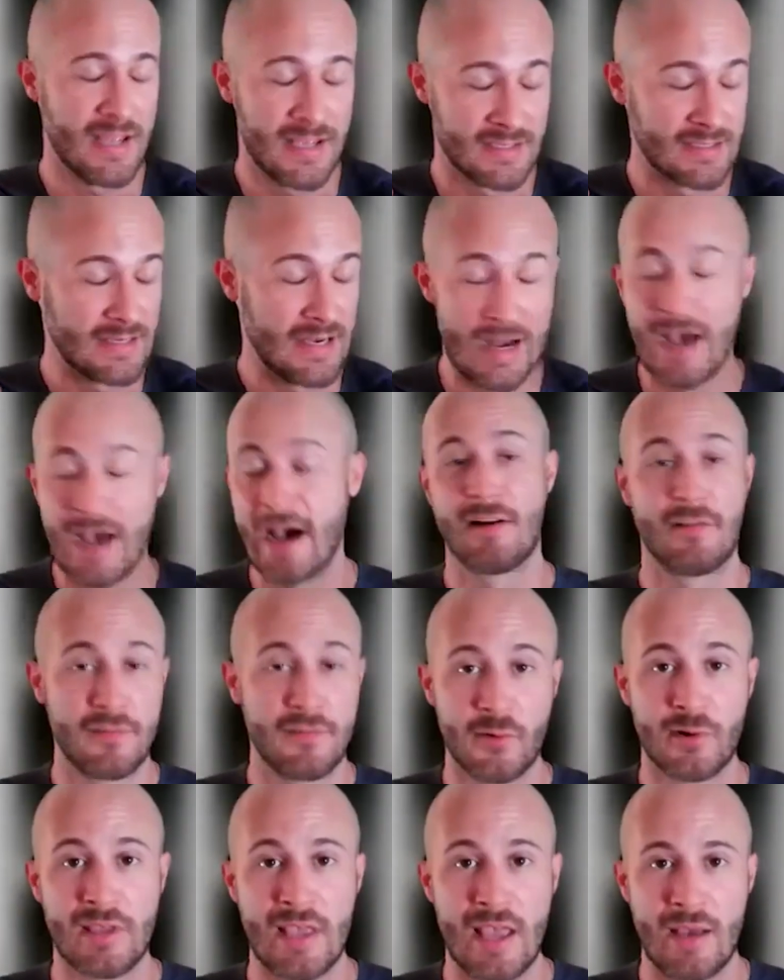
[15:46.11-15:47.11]
is not a
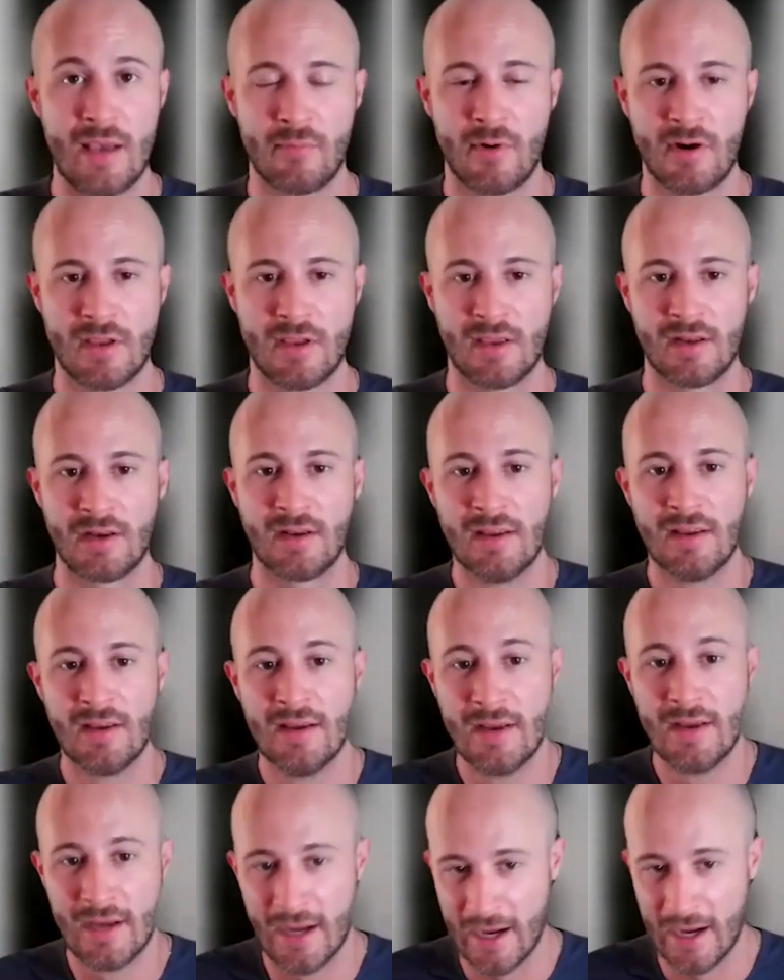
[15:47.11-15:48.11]
four cap market.
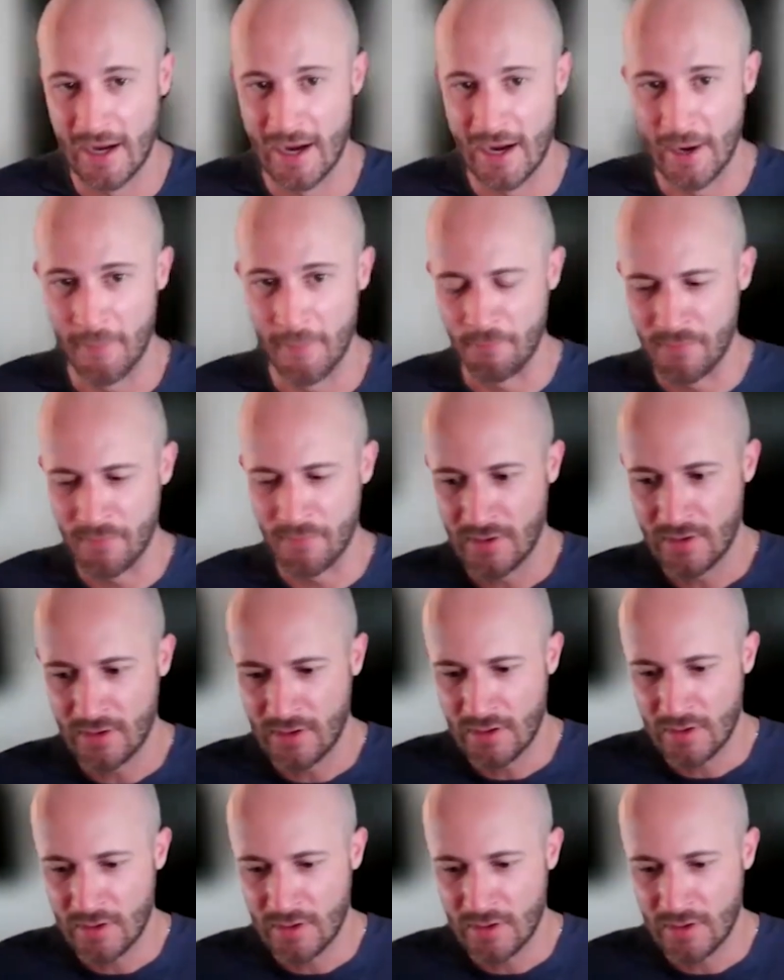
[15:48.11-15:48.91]
Um, no,